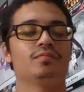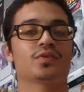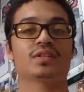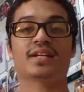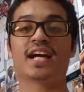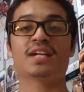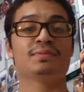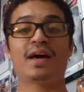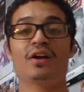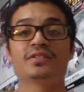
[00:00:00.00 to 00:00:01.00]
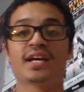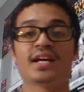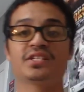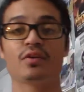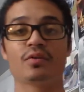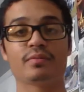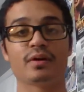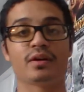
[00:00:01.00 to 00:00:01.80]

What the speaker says: So this guy's been battle tested. You know,